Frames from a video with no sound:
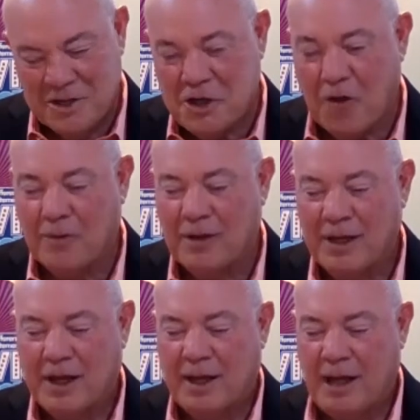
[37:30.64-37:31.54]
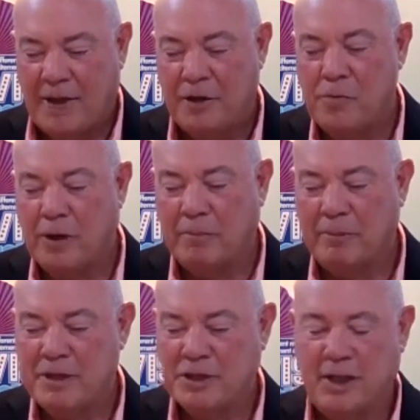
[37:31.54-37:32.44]
so I do want to
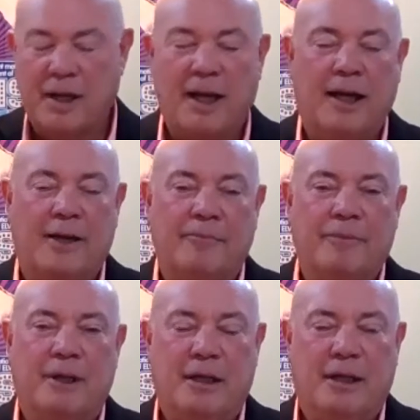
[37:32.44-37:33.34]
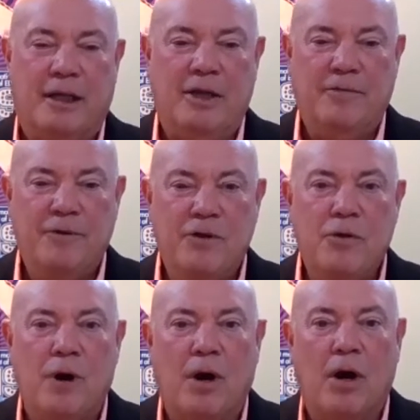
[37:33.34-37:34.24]
mention um, if
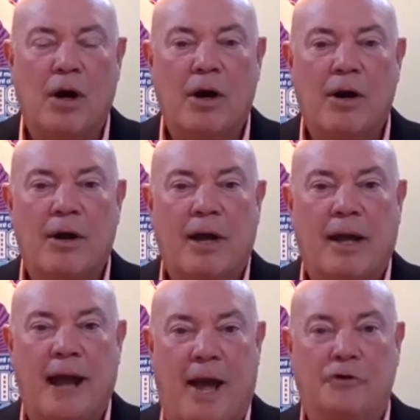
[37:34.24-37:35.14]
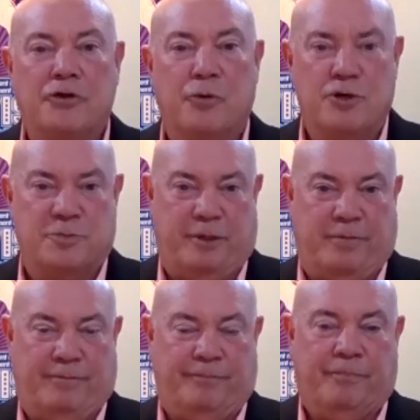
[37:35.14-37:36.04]
you are an outdoorsman
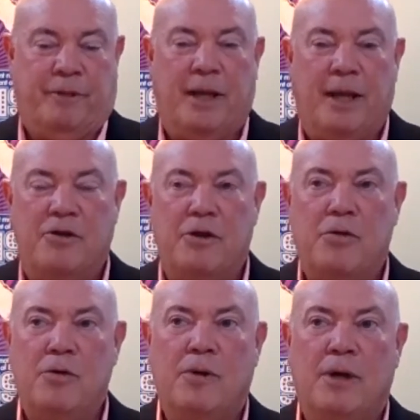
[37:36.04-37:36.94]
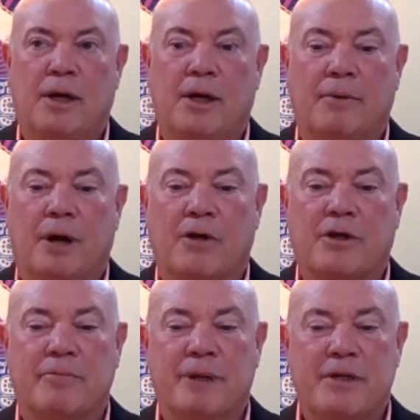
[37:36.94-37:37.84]
and you uh, are
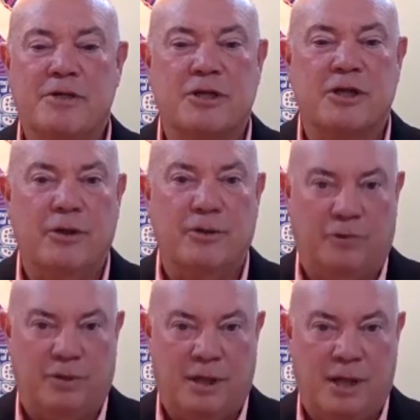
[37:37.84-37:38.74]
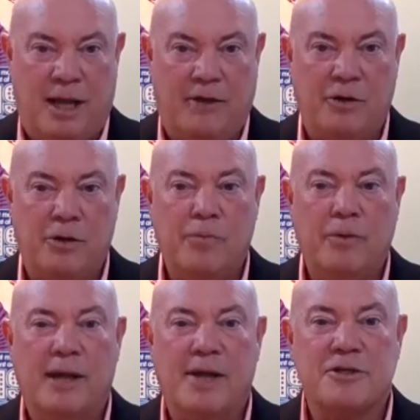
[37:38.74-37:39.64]
committed to youth and you would
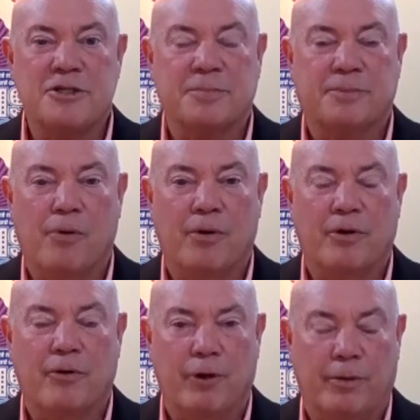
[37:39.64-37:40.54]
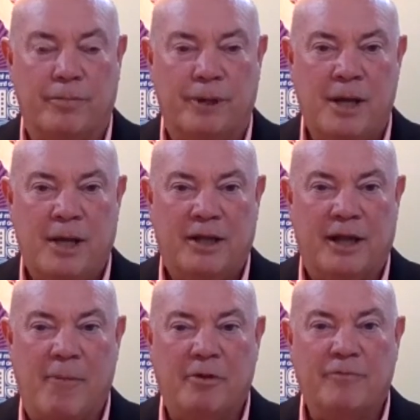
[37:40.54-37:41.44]
like to support a group that
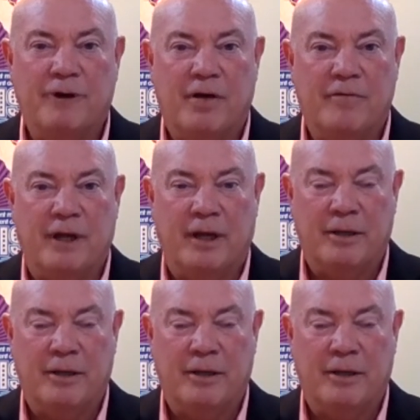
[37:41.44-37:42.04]
I'm involved in,